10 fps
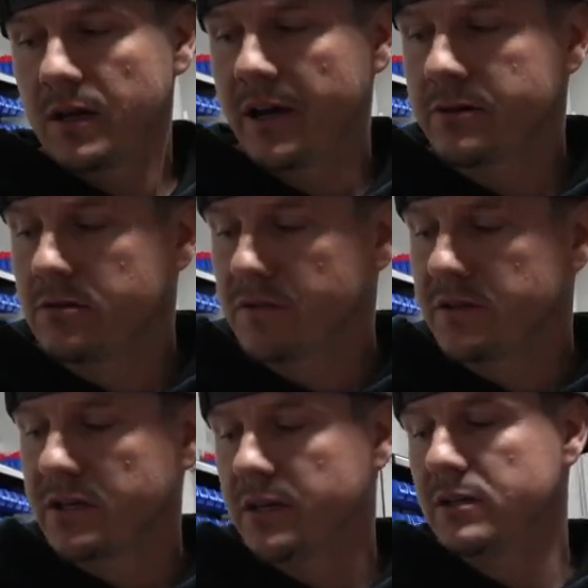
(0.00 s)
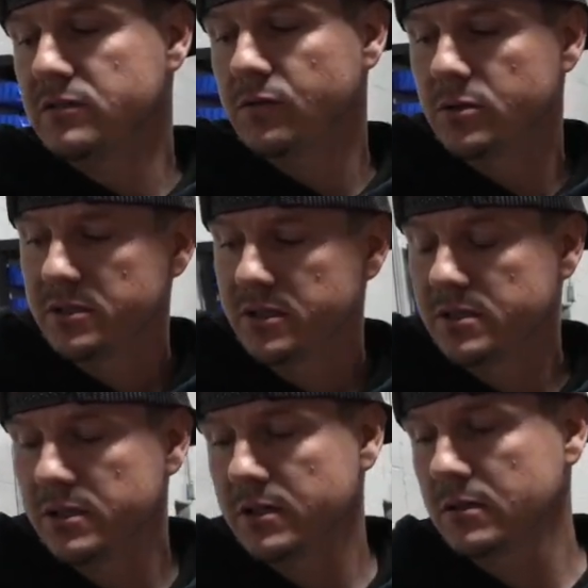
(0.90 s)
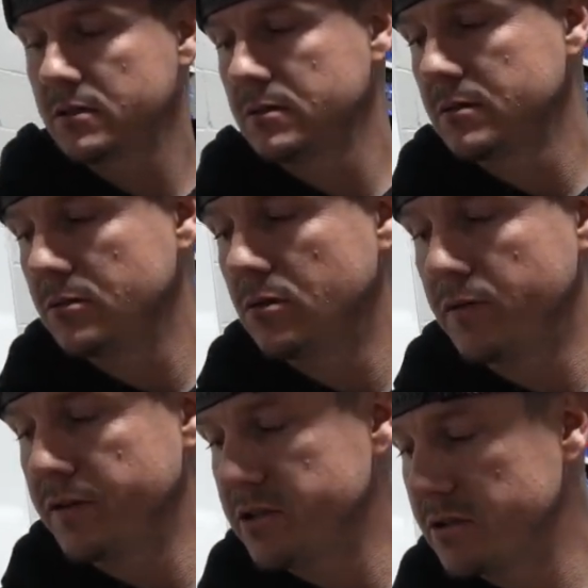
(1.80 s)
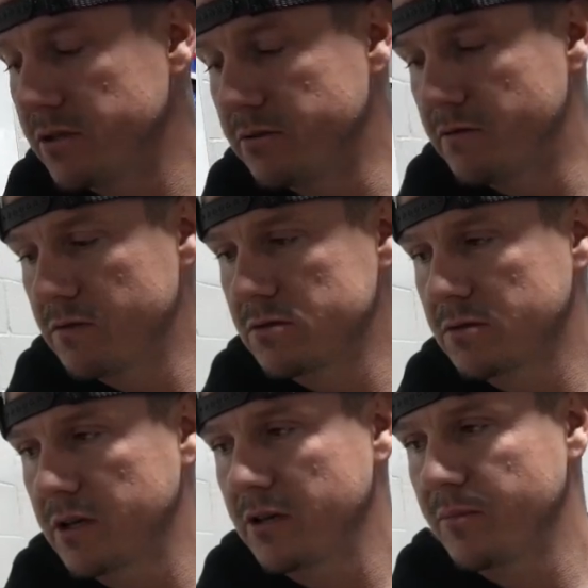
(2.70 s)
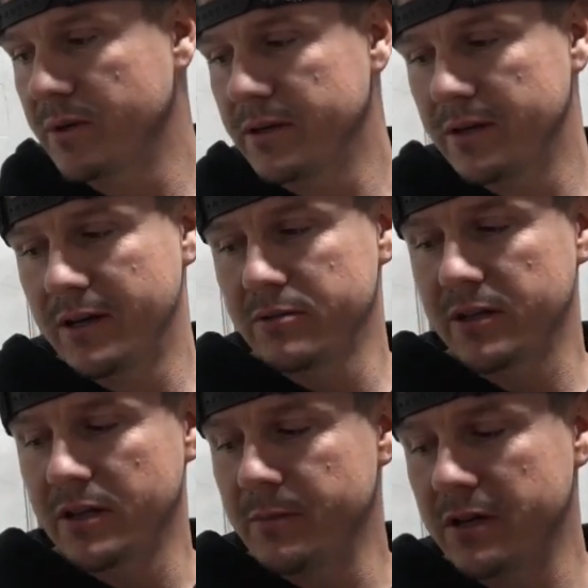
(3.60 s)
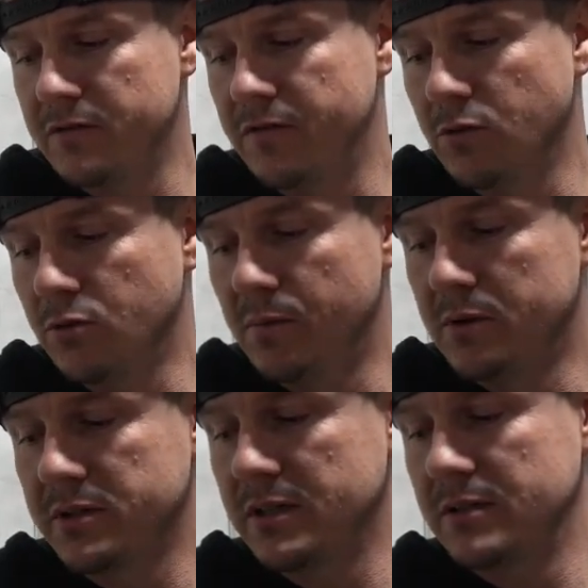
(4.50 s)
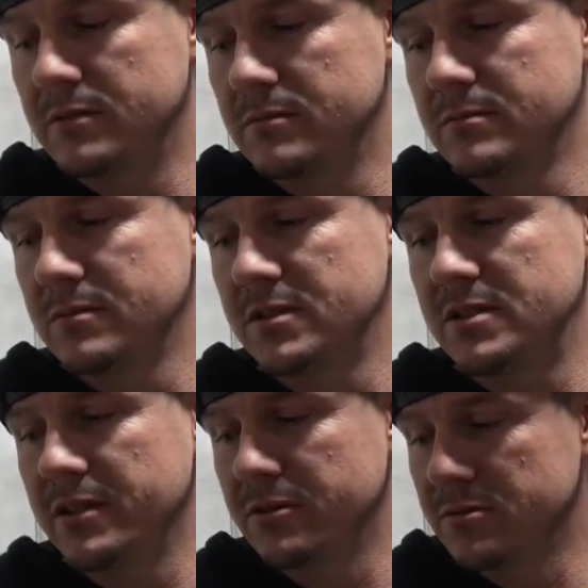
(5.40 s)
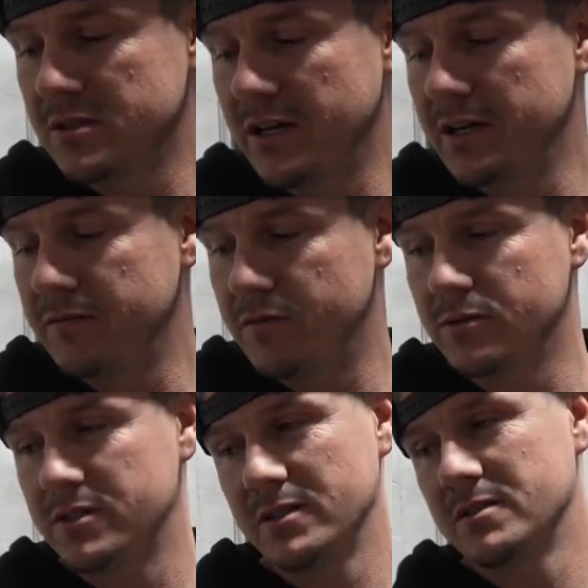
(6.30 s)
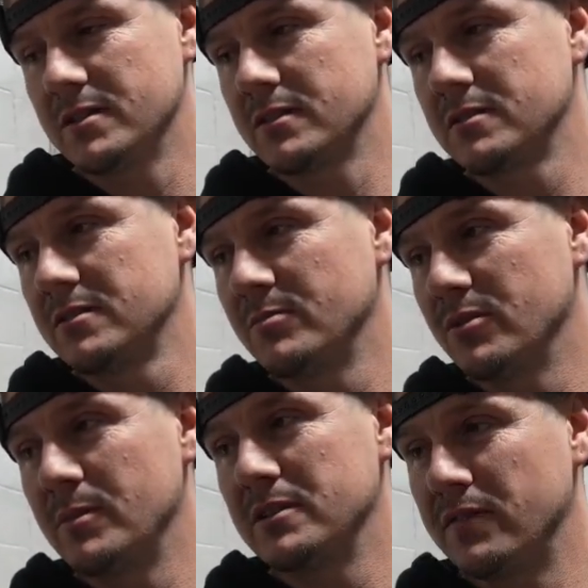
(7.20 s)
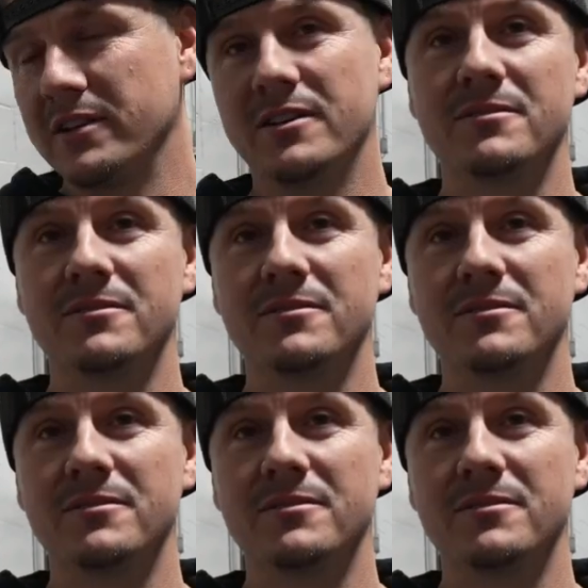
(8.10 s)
I don't know if this kit is for TSX or if it's just a universal kit, but I don't think they make a full bolt-on single side for TSX. We're about to find out.